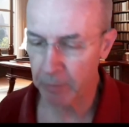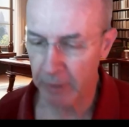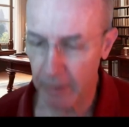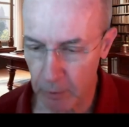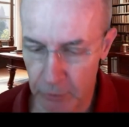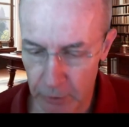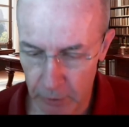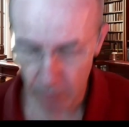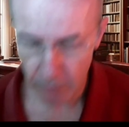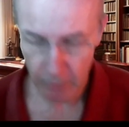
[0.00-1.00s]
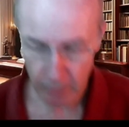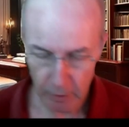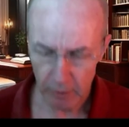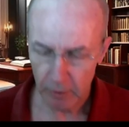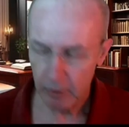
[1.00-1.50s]
be able to
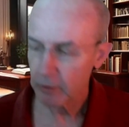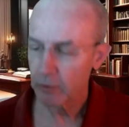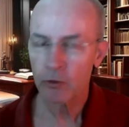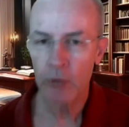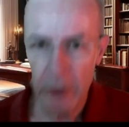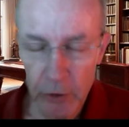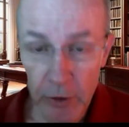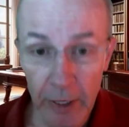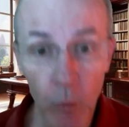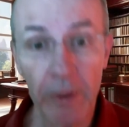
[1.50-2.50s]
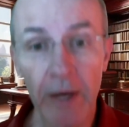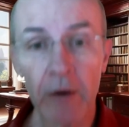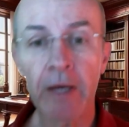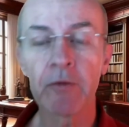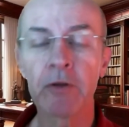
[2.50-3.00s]
try to do that without
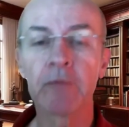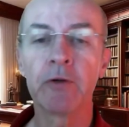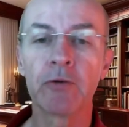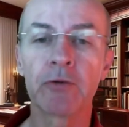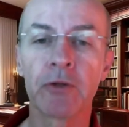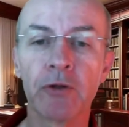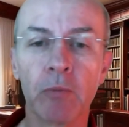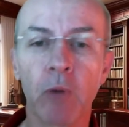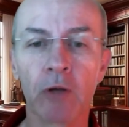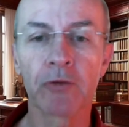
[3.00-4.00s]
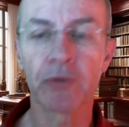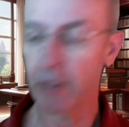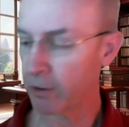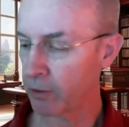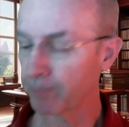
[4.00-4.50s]
having to fuse the two balls
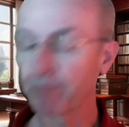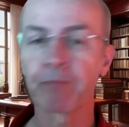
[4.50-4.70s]
together.